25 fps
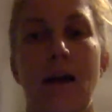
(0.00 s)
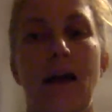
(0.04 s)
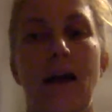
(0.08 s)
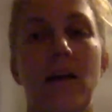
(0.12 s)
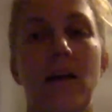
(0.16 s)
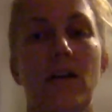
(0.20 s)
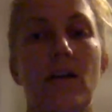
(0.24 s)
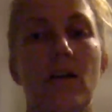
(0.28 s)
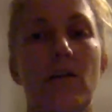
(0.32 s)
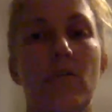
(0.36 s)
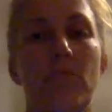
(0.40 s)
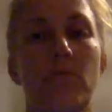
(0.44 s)

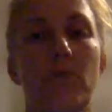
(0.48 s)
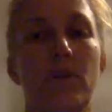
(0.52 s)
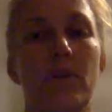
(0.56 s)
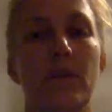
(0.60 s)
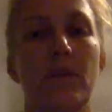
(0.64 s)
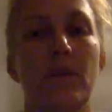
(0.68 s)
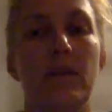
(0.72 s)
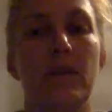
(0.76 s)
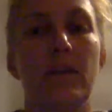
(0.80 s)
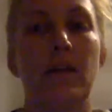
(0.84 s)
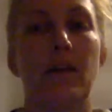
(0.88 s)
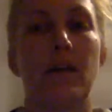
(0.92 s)
And I'd
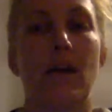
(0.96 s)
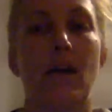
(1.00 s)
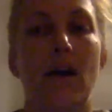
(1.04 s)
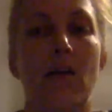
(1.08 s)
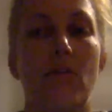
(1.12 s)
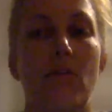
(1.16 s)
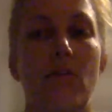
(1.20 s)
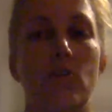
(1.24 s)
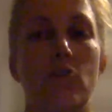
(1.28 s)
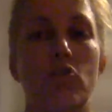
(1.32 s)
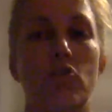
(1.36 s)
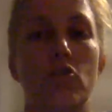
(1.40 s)
really
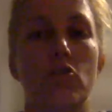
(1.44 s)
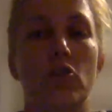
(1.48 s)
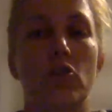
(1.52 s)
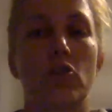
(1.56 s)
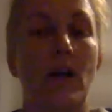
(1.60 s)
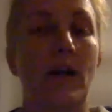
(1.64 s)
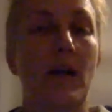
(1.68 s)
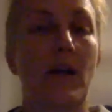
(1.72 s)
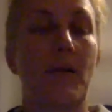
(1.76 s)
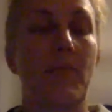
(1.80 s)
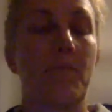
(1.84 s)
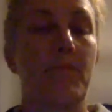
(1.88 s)
encourage
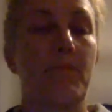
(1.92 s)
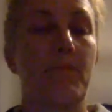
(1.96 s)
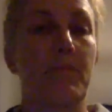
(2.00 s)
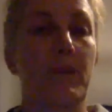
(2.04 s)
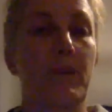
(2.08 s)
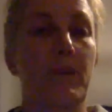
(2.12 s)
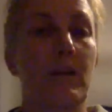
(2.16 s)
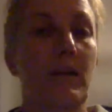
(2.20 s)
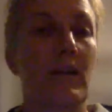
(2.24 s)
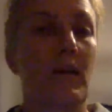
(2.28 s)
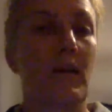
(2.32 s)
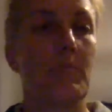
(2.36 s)

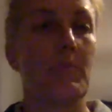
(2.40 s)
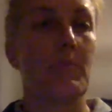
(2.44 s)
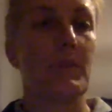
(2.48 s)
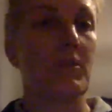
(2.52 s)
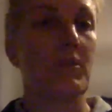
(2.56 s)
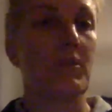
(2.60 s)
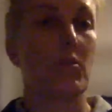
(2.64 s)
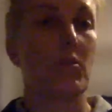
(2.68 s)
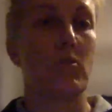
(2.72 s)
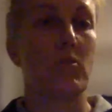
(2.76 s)
clubs